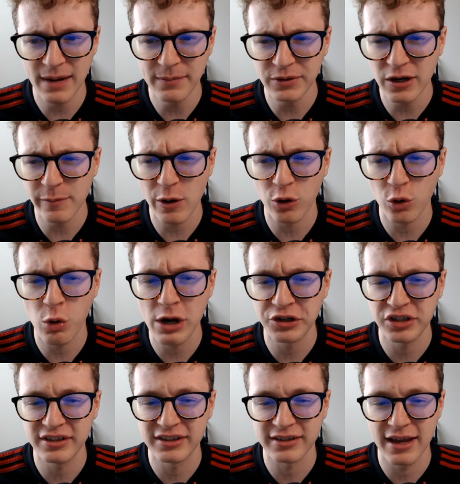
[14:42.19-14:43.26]
I'm talking about
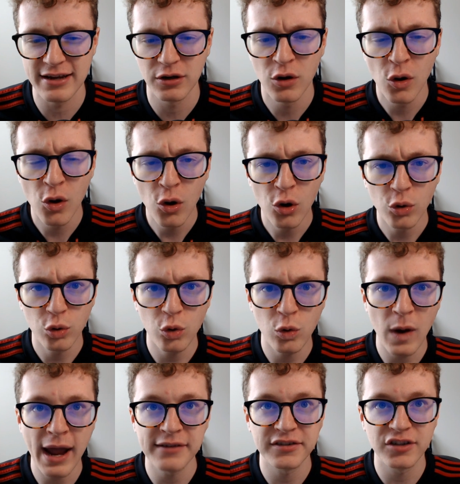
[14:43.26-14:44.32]
questions like who
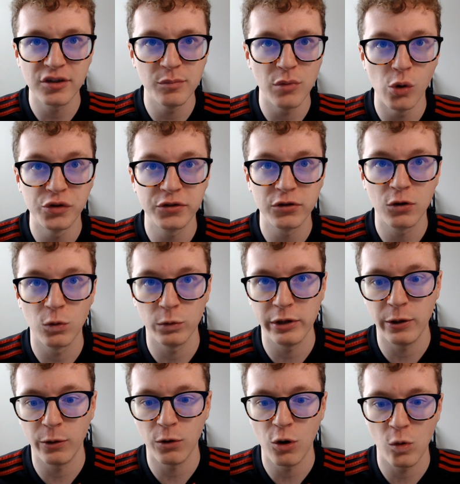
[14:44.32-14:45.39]
has the most
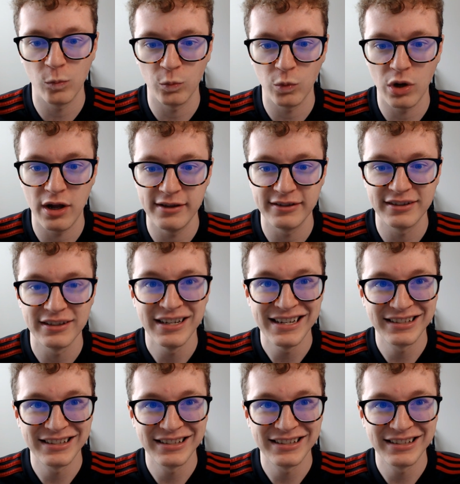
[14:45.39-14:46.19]
career home runs